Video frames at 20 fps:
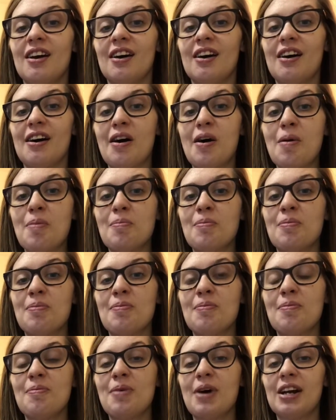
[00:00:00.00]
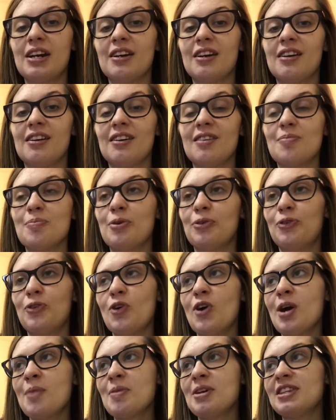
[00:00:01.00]
But
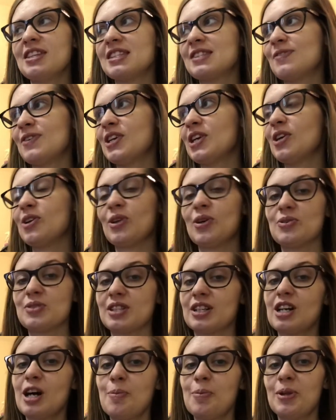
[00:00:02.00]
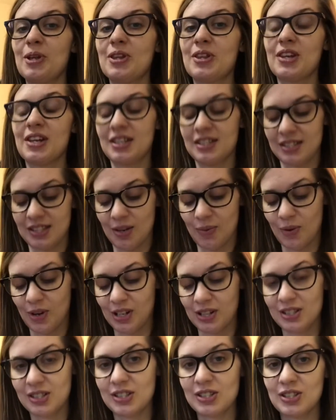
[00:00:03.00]
before I made this video, there was a couple of things I
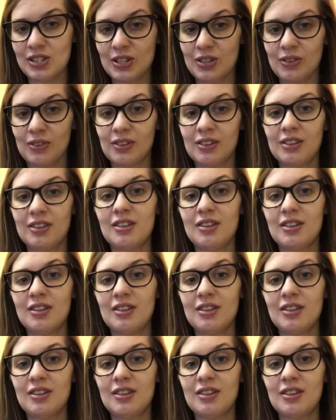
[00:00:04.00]
wanted to do.